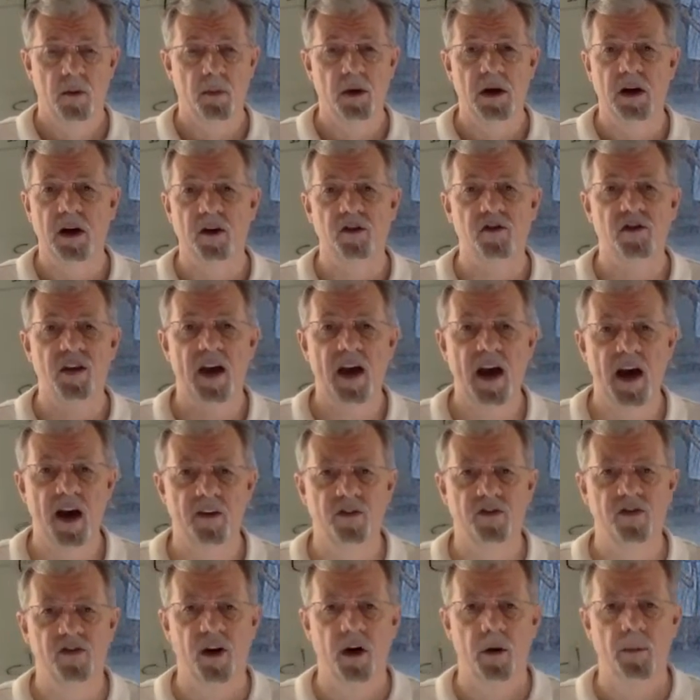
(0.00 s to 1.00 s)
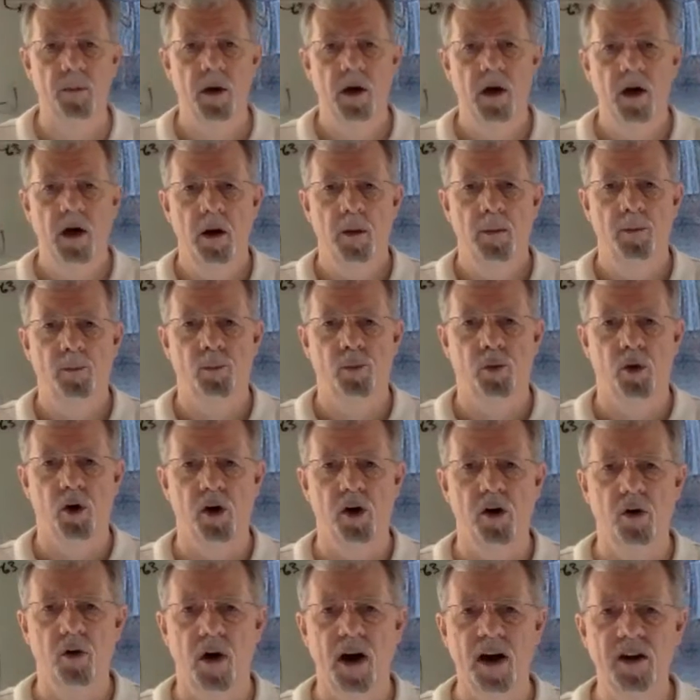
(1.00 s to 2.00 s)
because they have some
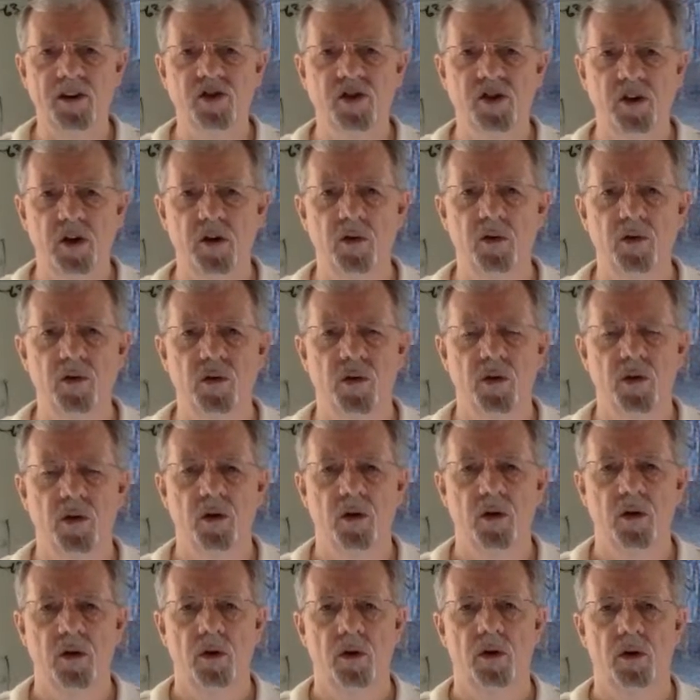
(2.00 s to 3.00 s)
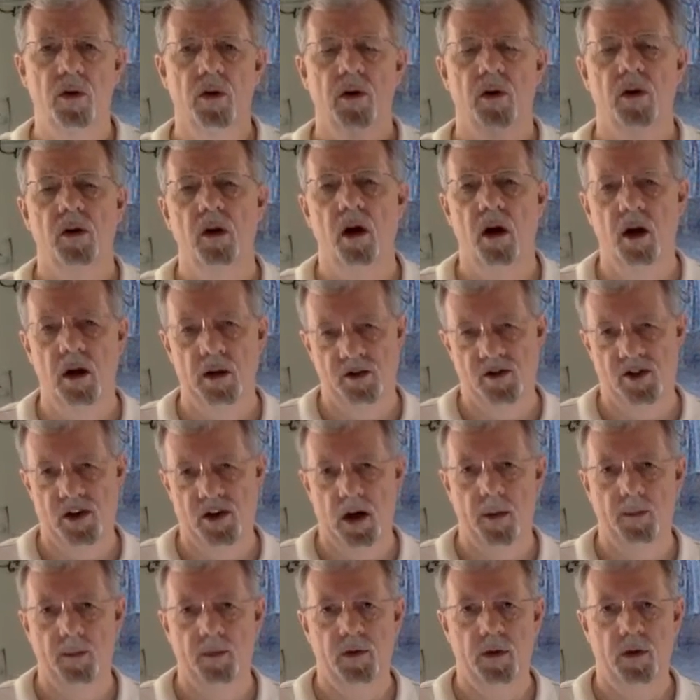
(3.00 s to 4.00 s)
progressive
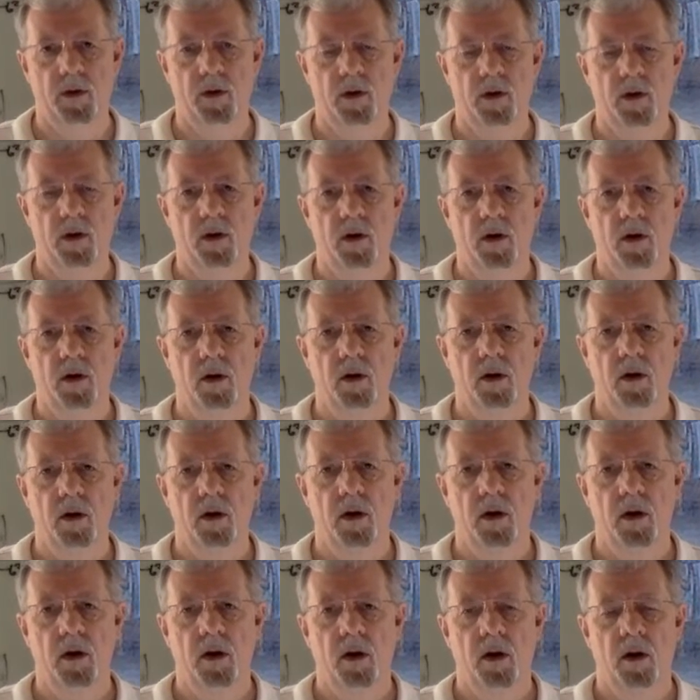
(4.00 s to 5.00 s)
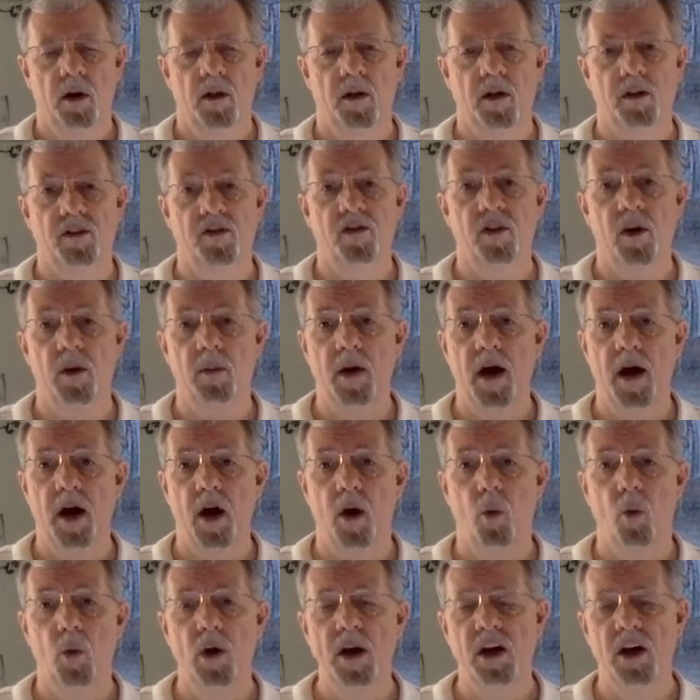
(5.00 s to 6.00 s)
concept that
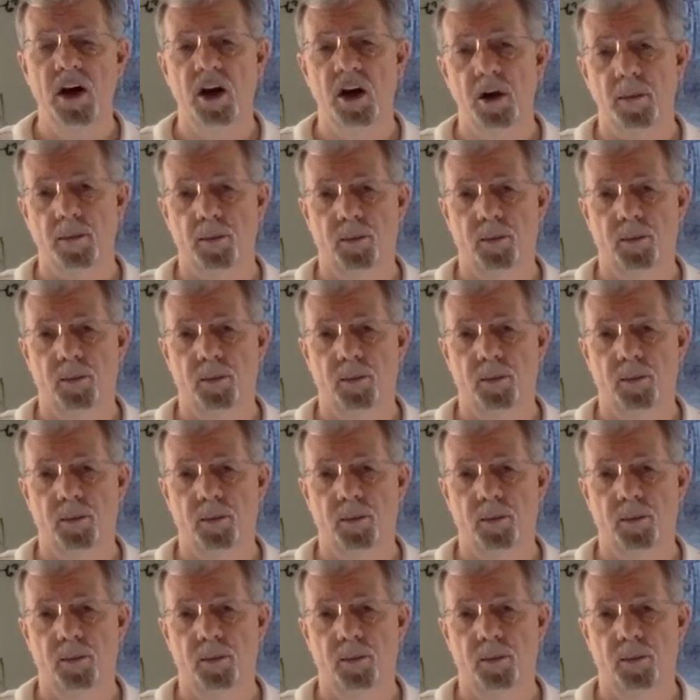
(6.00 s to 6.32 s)
somehow we could